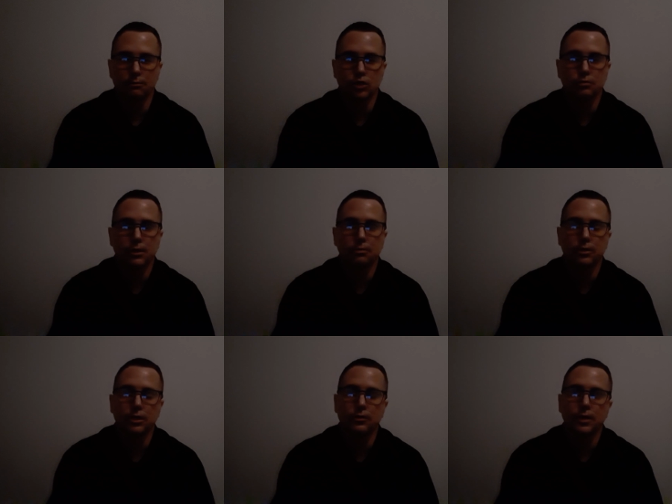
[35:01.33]
Most people
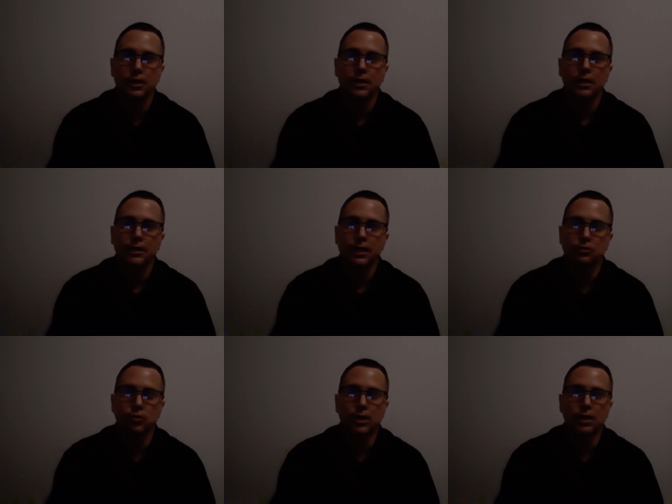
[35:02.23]
don't.
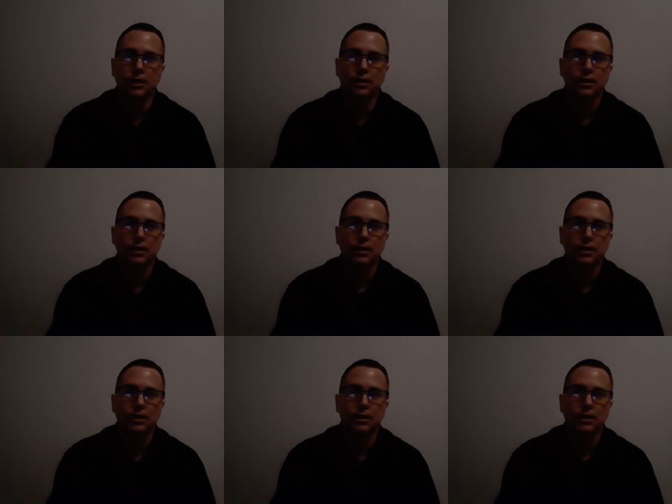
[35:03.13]
That's why